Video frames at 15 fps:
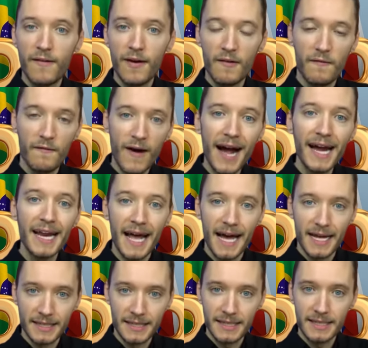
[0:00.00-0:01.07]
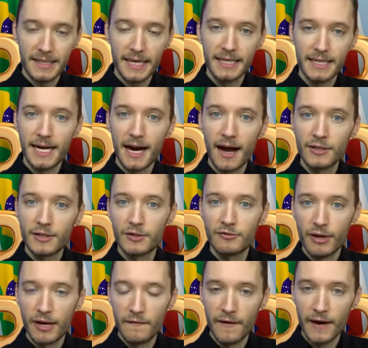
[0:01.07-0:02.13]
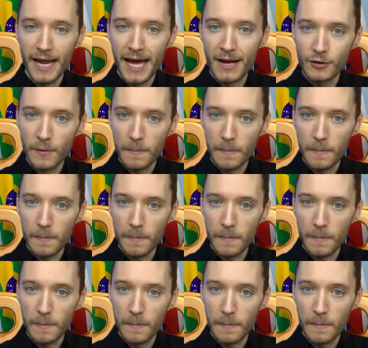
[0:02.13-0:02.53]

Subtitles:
finance is concentrated, financial